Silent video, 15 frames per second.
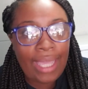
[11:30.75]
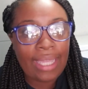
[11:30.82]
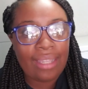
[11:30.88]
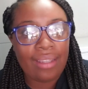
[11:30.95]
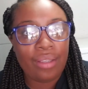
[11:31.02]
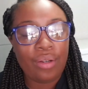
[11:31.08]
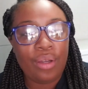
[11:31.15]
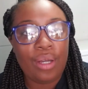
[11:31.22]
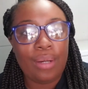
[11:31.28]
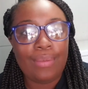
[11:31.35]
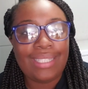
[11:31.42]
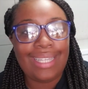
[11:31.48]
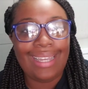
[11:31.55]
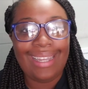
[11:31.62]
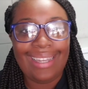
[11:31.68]
You know what I'm
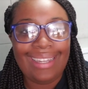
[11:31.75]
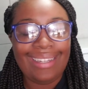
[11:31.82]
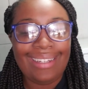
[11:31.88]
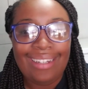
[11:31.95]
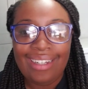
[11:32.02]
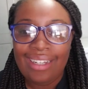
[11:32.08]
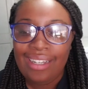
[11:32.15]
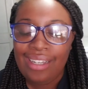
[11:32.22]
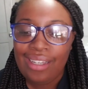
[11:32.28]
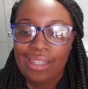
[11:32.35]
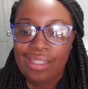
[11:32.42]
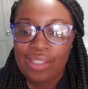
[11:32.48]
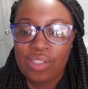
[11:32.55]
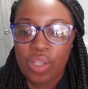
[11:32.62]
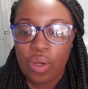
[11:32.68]
saying?
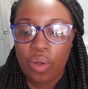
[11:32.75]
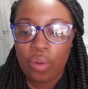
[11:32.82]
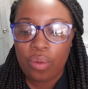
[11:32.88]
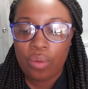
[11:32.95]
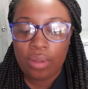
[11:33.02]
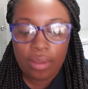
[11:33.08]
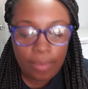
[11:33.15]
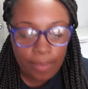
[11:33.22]
So